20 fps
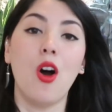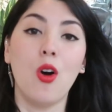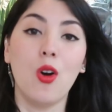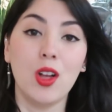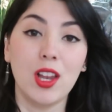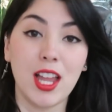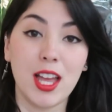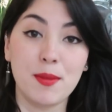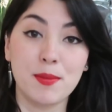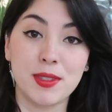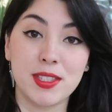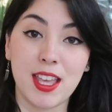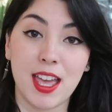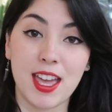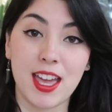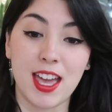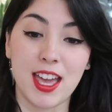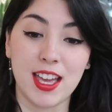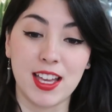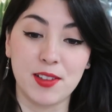All I'm
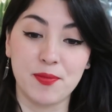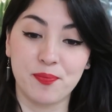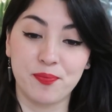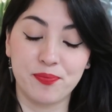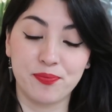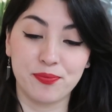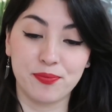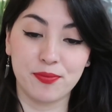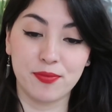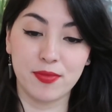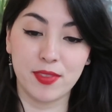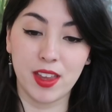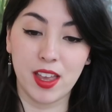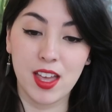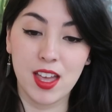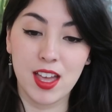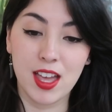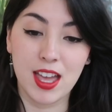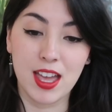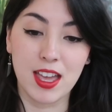saying
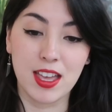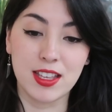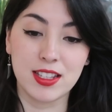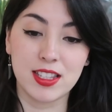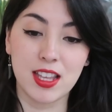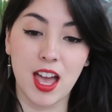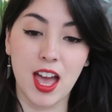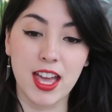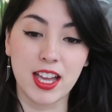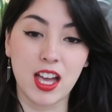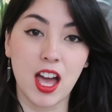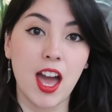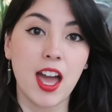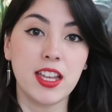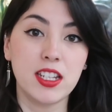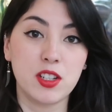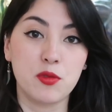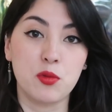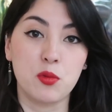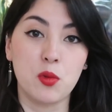is I
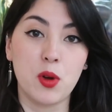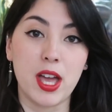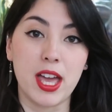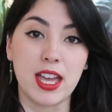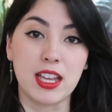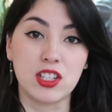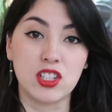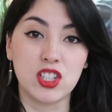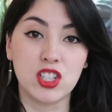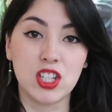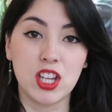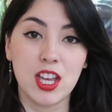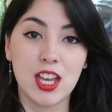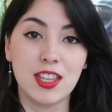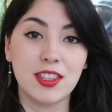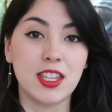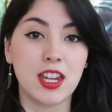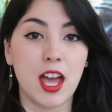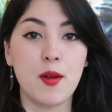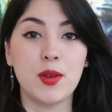kind of wish
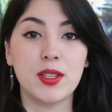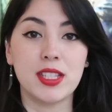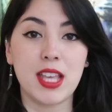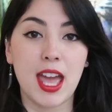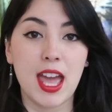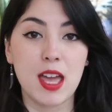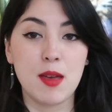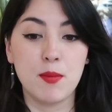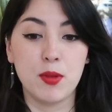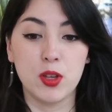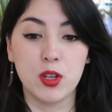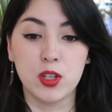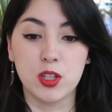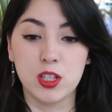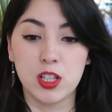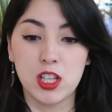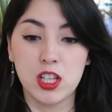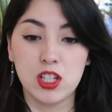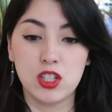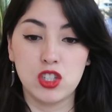that I was
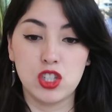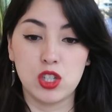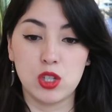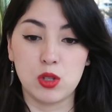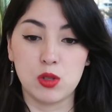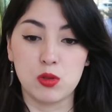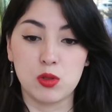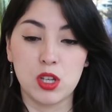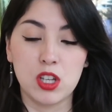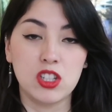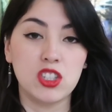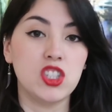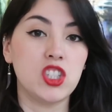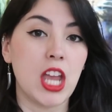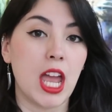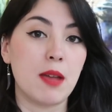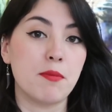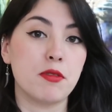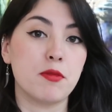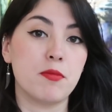able to
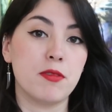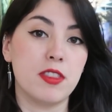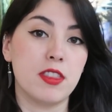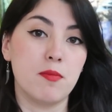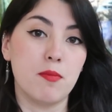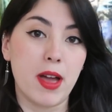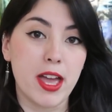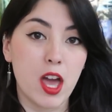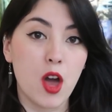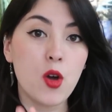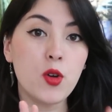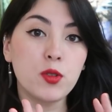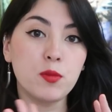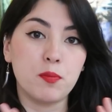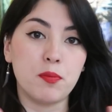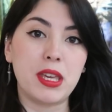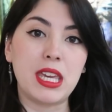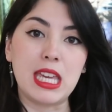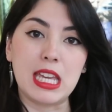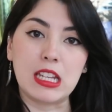shape my
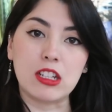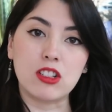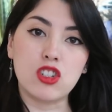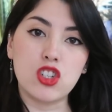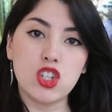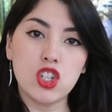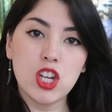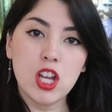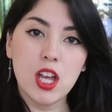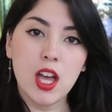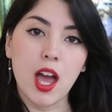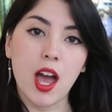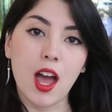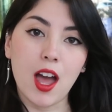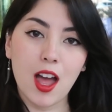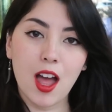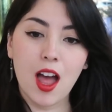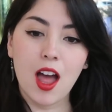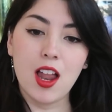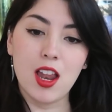own peach
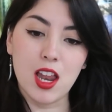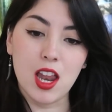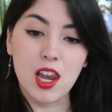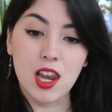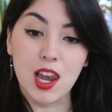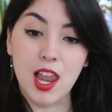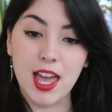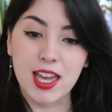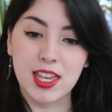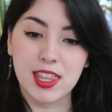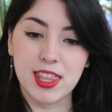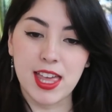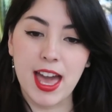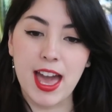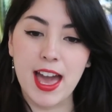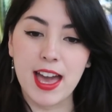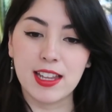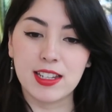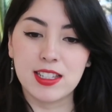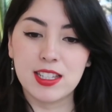like
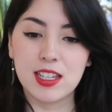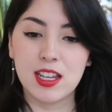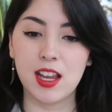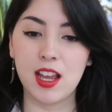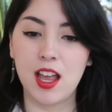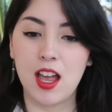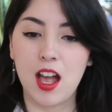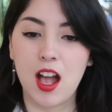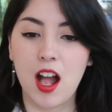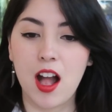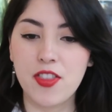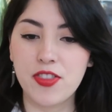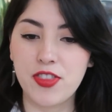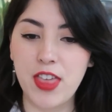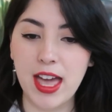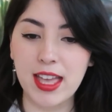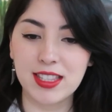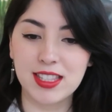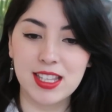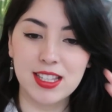that.
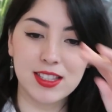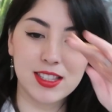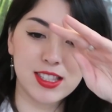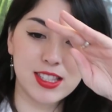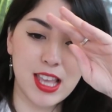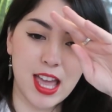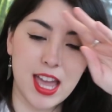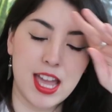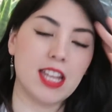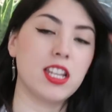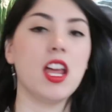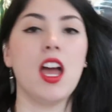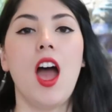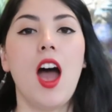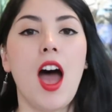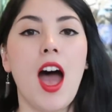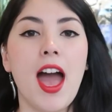That's insane.